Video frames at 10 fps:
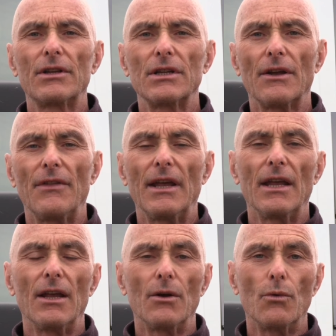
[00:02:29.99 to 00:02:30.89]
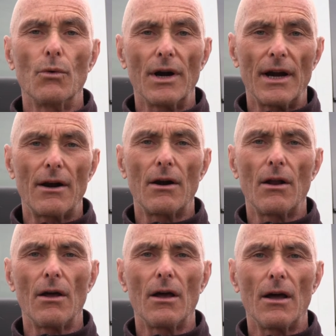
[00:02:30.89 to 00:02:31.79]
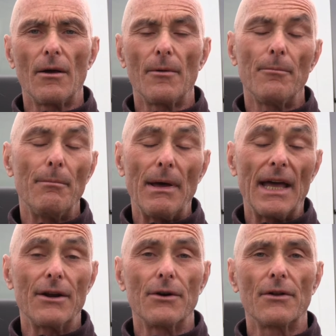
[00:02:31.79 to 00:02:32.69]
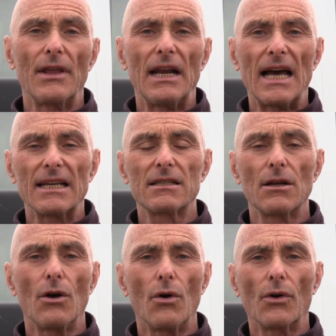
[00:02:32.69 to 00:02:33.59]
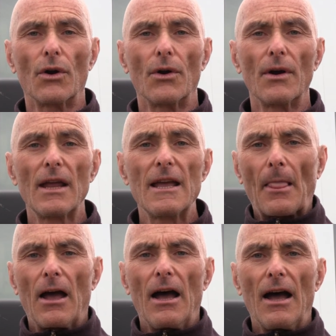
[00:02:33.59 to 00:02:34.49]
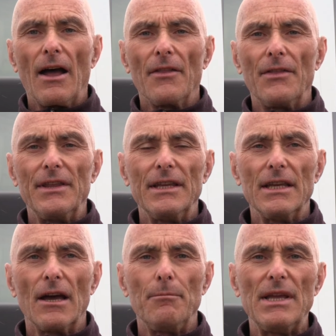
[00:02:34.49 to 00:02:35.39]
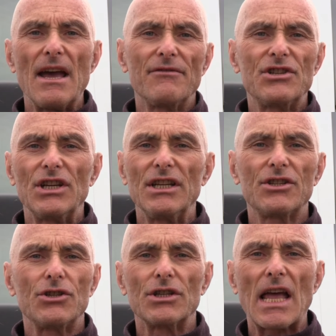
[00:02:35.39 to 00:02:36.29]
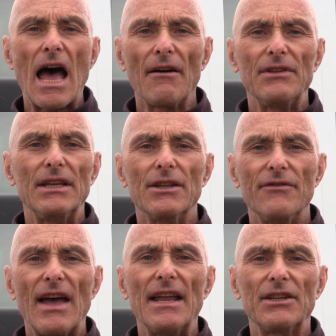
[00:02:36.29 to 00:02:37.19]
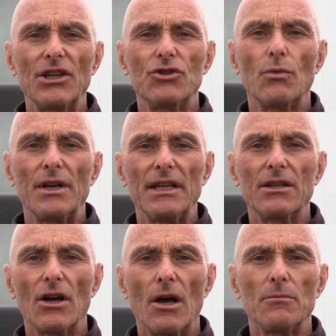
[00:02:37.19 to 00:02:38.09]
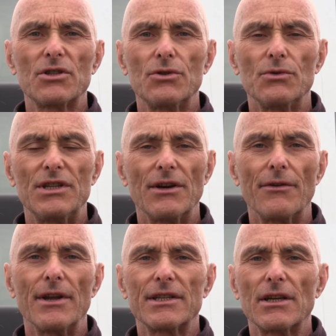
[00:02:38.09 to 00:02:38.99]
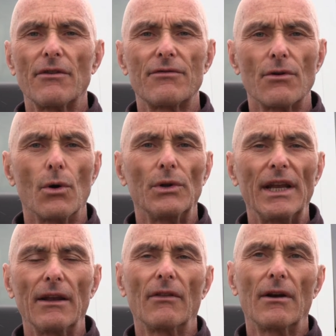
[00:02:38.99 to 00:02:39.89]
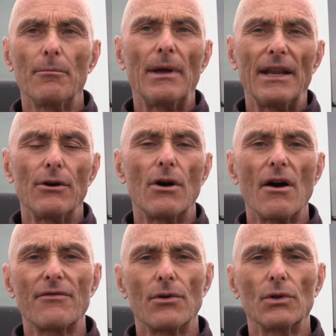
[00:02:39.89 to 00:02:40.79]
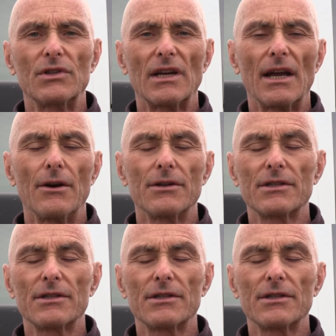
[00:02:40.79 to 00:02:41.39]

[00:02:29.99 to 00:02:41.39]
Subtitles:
They wear better, they last longer. The BFGs just have the advantage when it comes to serious off-roading. They're better off-road tires.